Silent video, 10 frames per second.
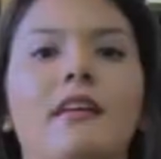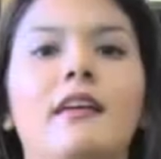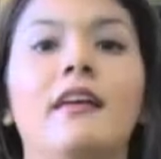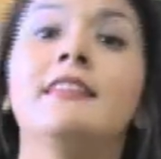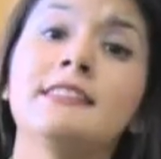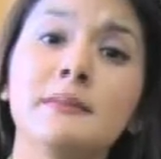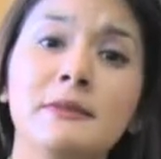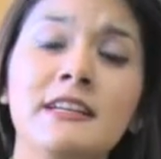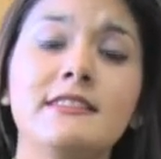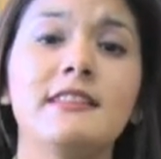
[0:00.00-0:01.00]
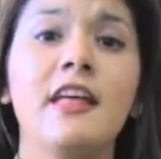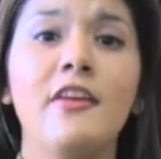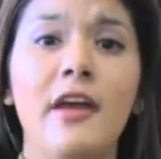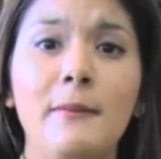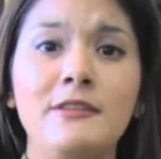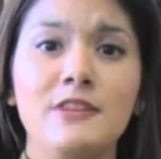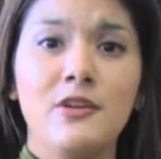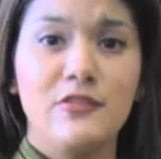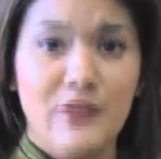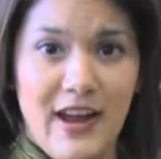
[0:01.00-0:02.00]
And this completes another
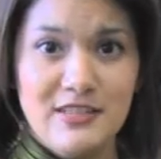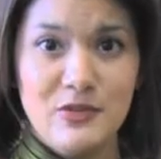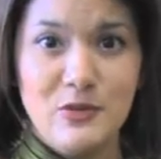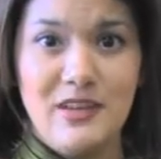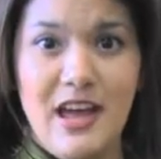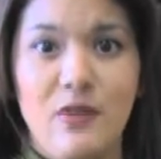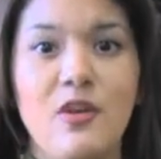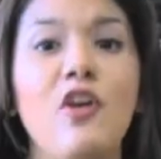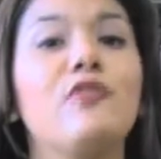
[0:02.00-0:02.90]
episode of Grad School Now.